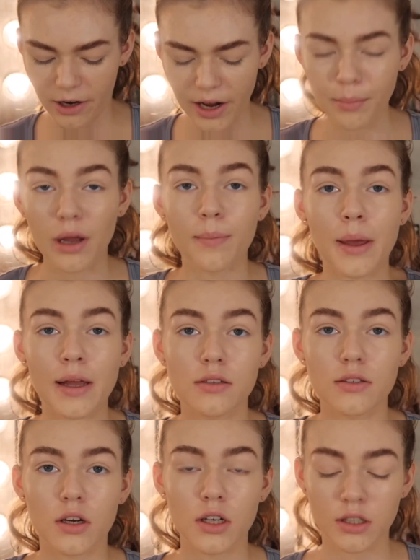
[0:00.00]
I already have my
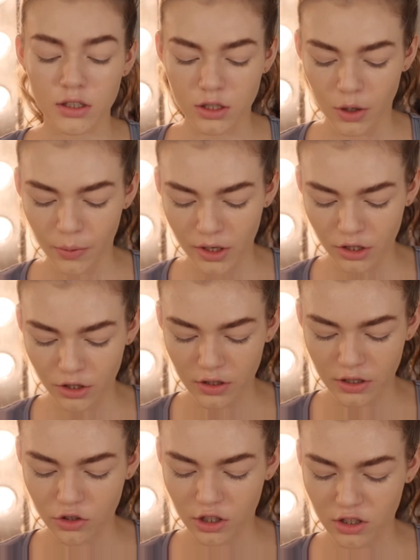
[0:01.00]
base on, so I want to do
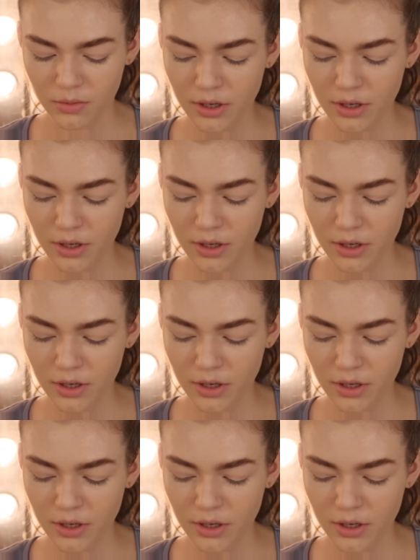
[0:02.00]
this just